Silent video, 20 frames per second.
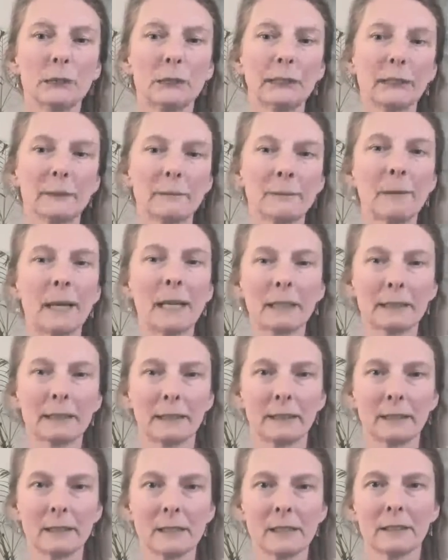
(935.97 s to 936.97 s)
It doesn't
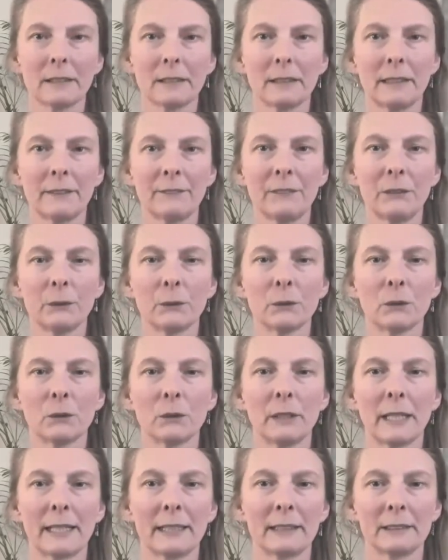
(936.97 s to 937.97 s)
matter if
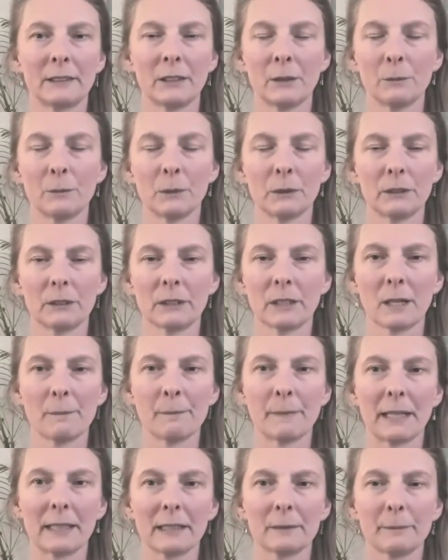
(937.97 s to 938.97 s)
your legs don't want to
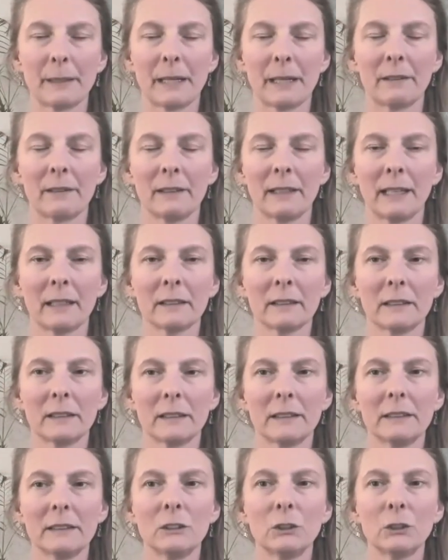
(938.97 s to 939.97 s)
come back to parallel.
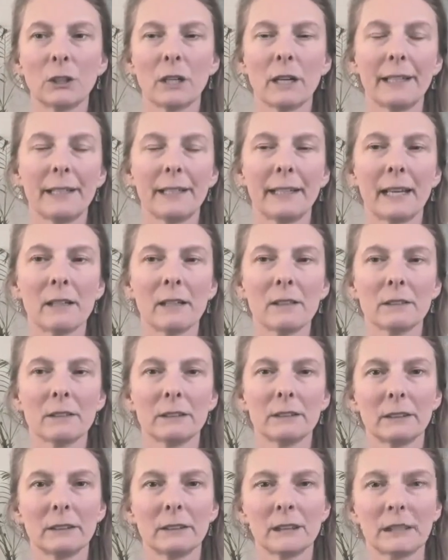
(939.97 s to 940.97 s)
Try it
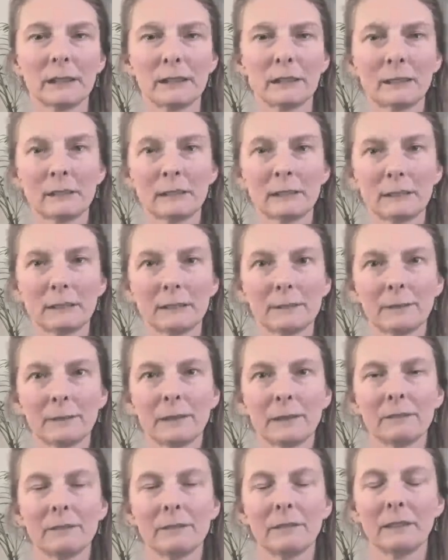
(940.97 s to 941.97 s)
out and
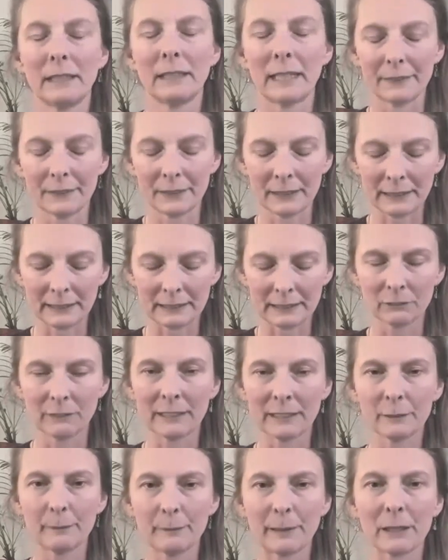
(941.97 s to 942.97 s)
let the knees
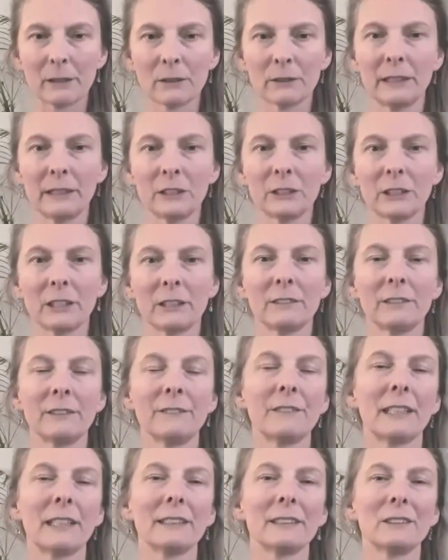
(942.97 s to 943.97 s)
rest back on each other
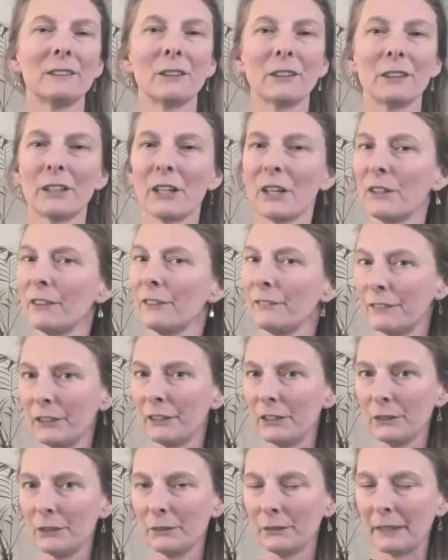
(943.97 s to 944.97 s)
if that's not a go
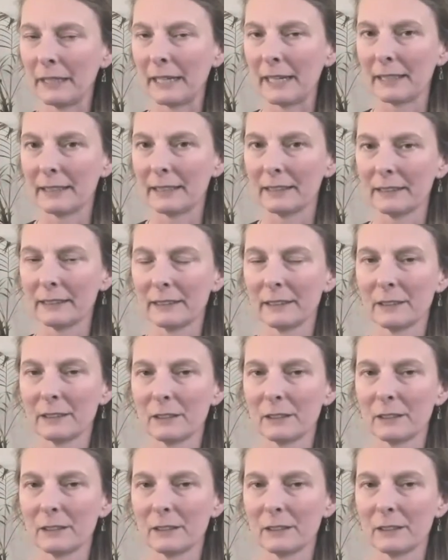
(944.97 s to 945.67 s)
for you yet.